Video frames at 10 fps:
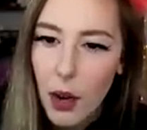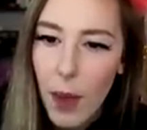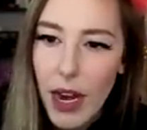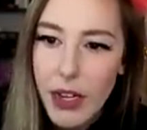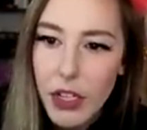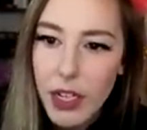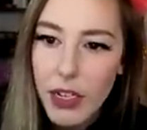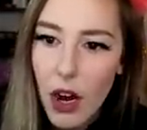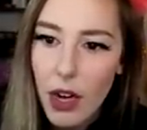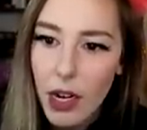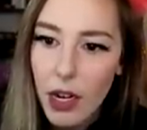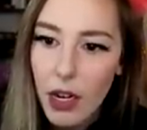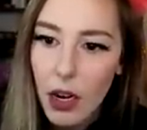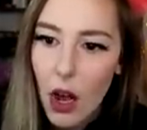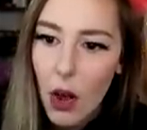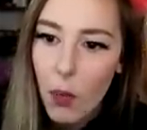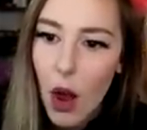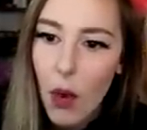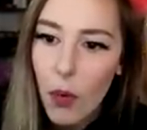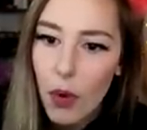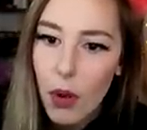Why did it just get dark? Whoa,